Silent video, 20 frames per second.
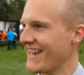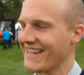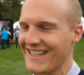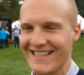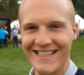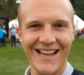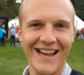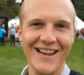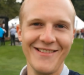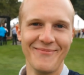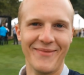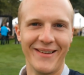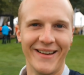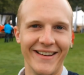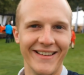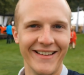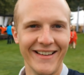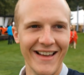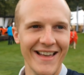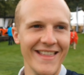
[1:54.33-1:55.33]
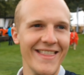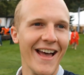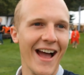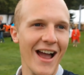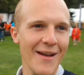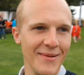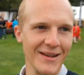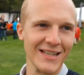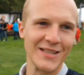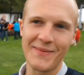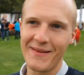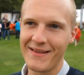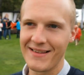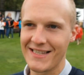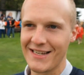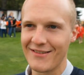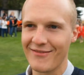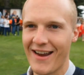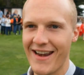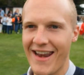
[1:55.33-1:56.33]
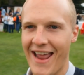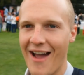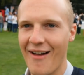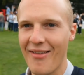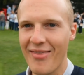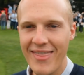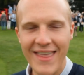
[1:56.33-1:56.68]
excitement that I'm experiencing right now.